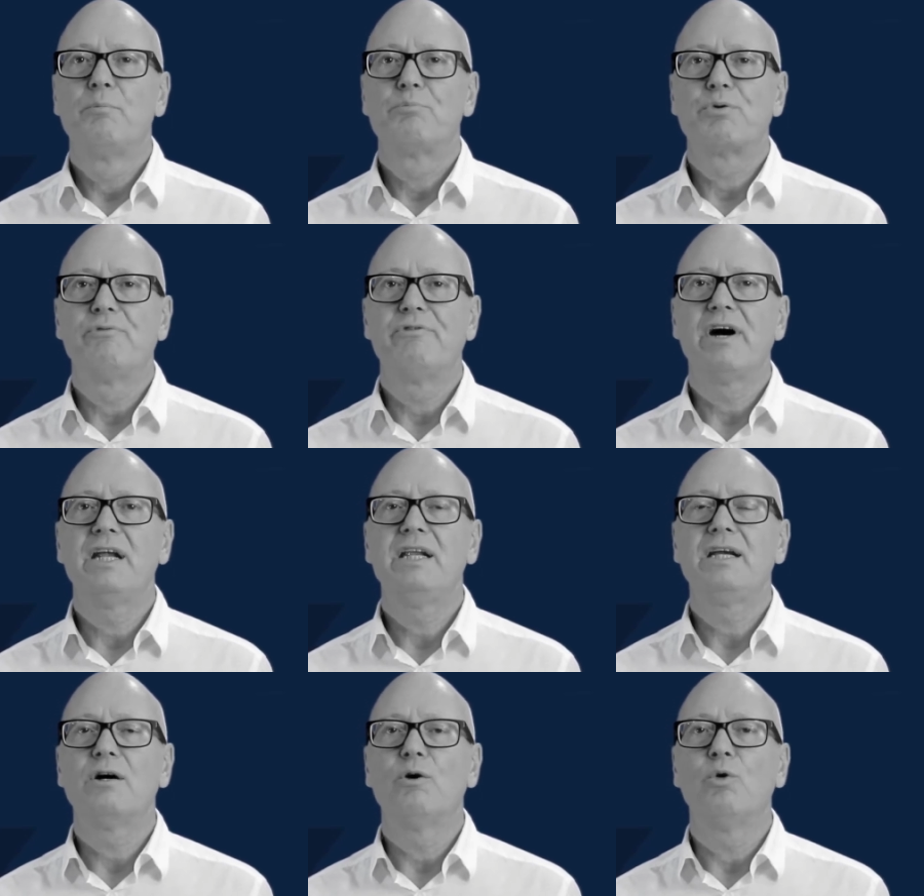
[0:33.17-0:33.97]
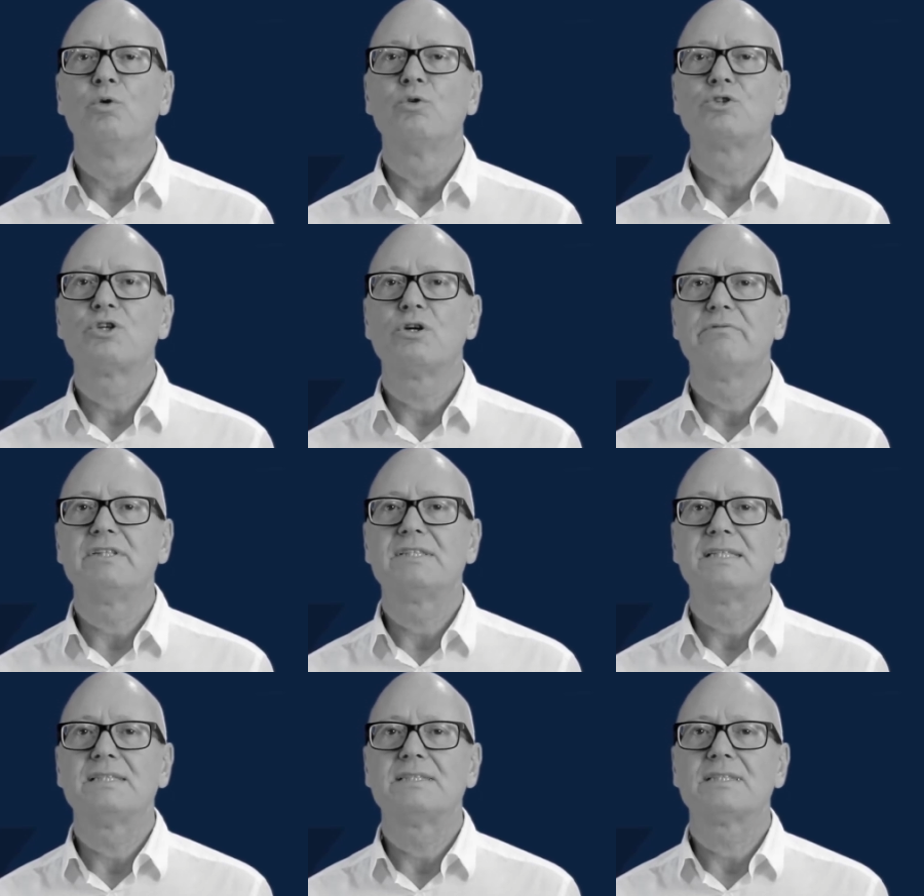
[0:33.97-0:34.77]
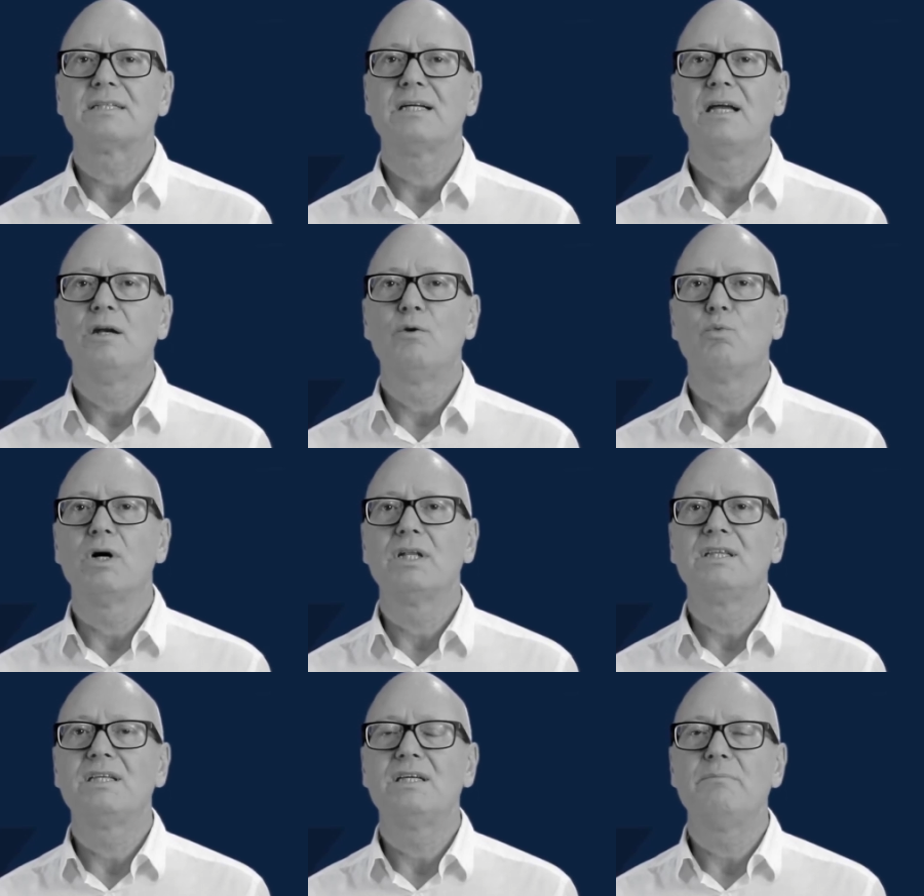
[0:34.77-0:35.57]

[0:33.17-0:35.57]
providing all services in one